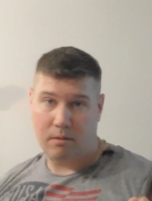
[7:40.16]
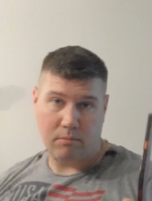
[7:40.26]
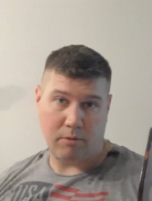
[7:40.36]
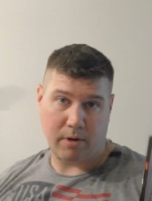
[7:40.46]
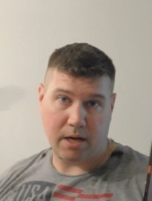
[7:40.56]

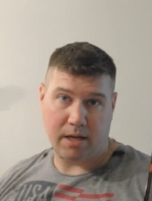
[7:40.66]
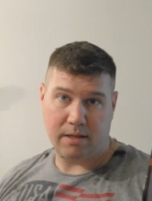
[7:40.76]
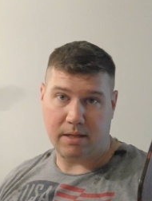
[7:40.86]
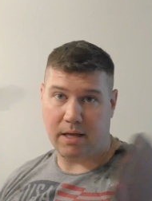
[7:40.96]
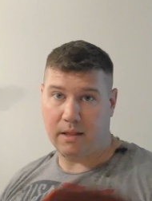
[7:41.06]
but we're gonna get
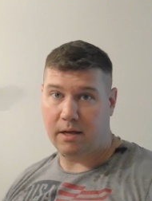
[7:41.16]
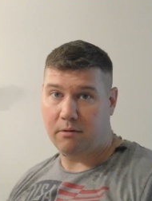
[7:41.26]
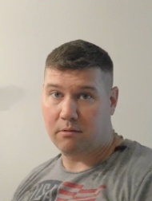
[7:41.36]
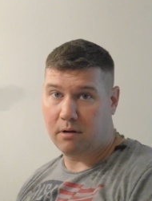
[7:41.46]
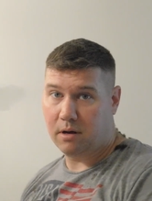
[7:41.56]
to that
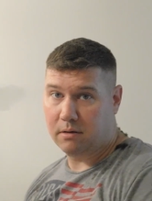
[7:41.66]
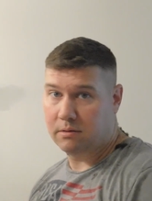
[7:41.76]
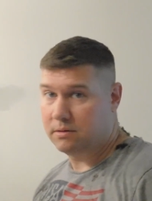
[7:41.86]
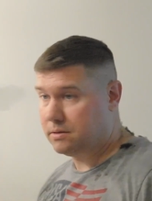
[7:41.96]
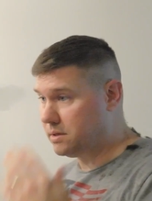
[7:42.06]
later on.
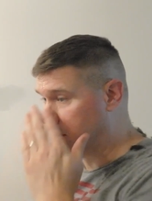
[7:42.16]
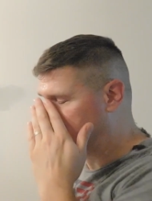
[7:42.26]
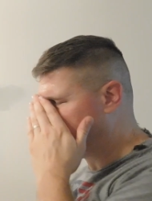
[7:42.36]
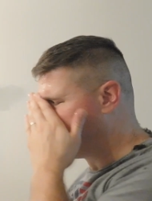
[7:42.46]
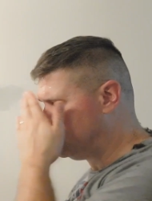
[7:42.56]

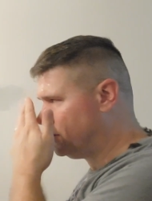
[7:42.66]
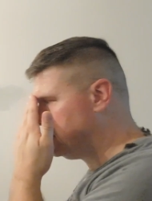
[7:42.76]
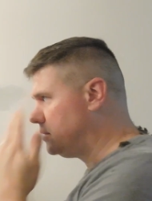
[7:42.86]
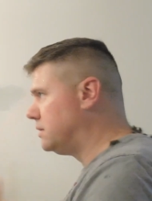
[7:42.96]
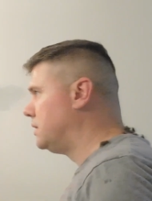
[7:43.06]
So
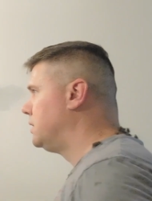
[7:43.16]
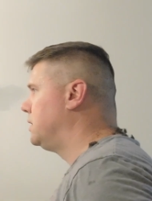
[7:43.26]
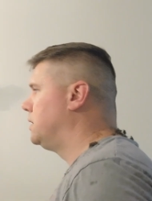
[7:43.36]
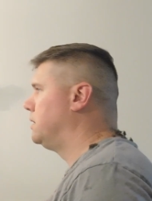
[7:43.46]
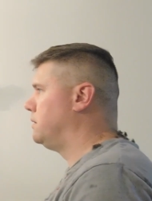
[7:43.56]

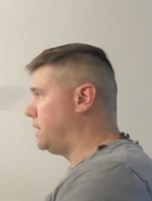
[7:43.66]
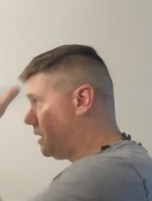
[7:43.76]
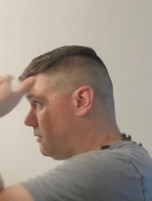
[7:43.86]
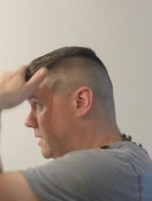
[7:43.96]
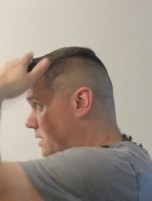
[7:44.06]

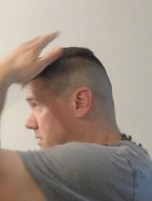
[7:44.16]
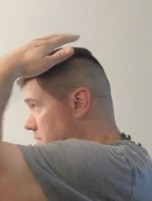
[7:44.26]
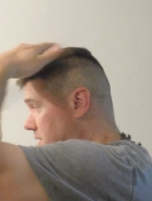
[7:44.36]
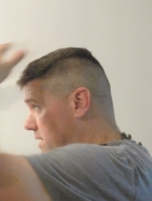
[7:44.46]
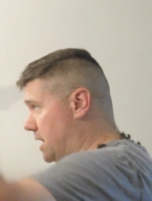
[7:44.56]
now we're gonna do
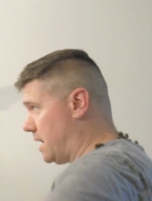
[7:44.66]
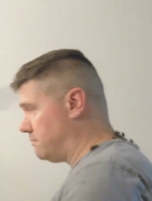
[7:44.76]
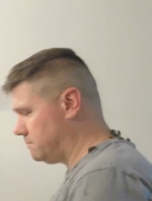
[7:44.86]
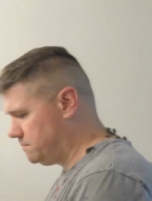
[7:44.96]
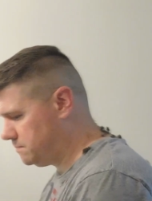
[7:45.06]
the top.